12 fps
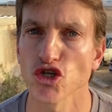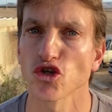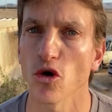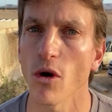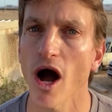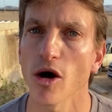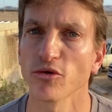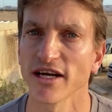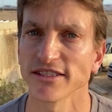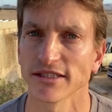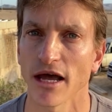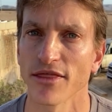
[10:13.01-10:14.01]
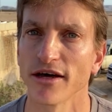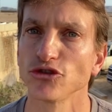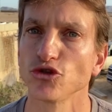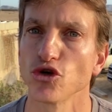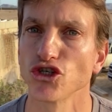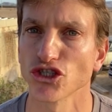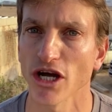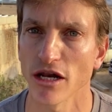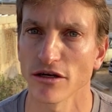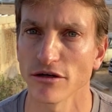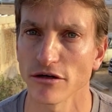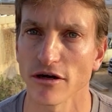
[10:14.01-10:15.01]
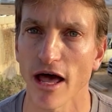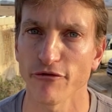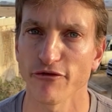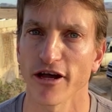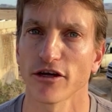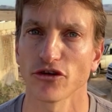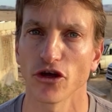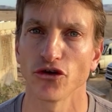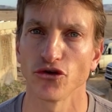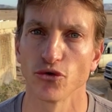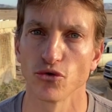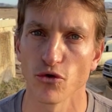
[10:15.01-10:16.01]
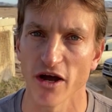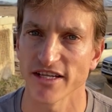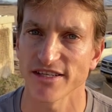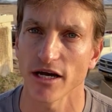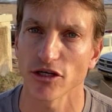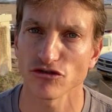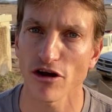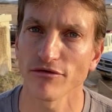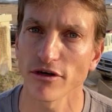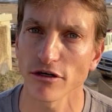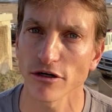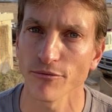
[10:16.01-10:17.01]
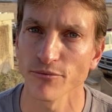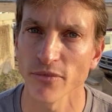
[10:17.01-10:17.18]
so how does the Jewish calendar affect you as a traveler?